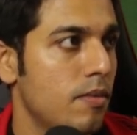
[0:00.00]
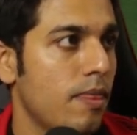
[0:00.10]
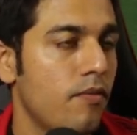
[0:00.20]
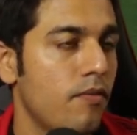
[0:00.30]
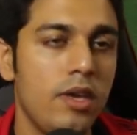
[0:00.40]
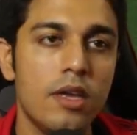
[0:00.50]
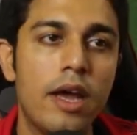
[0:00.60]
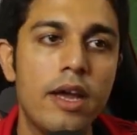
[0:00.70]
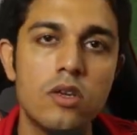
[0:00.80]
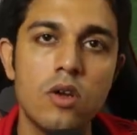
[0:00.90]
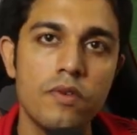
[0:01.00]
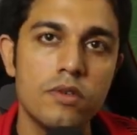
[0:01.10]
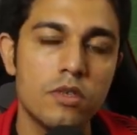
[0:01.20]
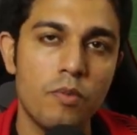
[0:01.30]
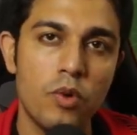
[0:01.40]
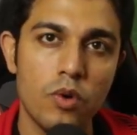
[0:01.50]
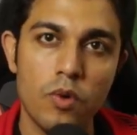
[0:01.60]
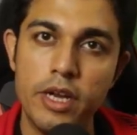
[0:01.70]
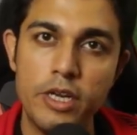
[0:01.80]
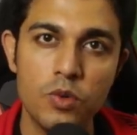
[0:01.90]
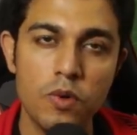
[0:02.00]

We right now we support only two